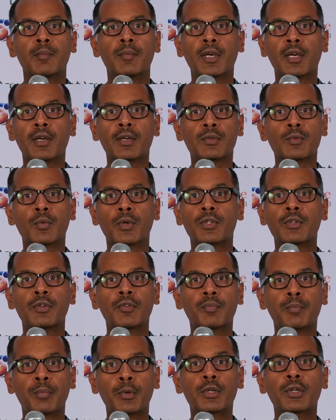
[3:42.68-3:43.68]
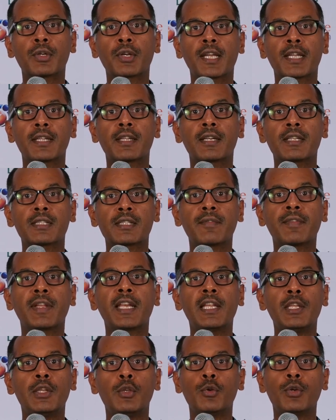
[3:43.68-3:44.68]
because what you've put together is a
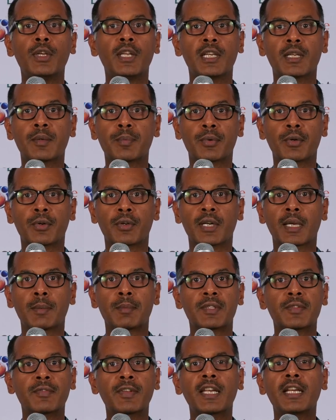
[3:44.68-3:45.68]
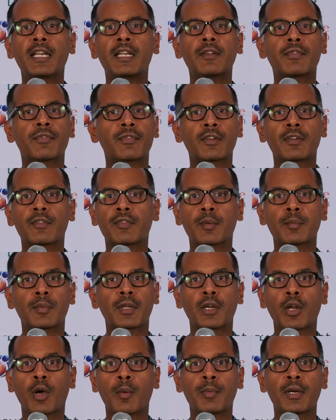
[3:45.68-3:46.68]
very unique program it's very different from
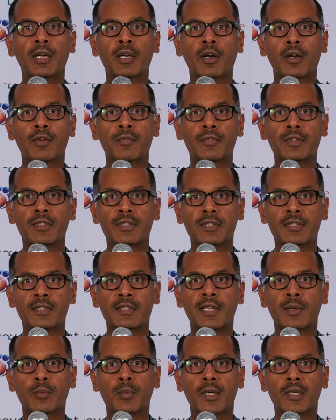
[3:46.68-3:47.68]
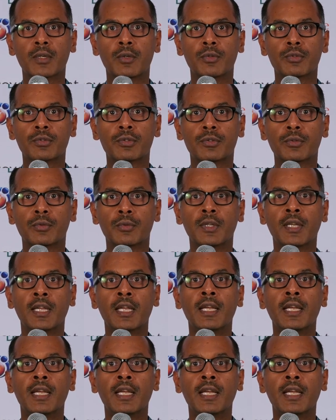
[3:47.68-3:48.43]
the normal conferences that one goes to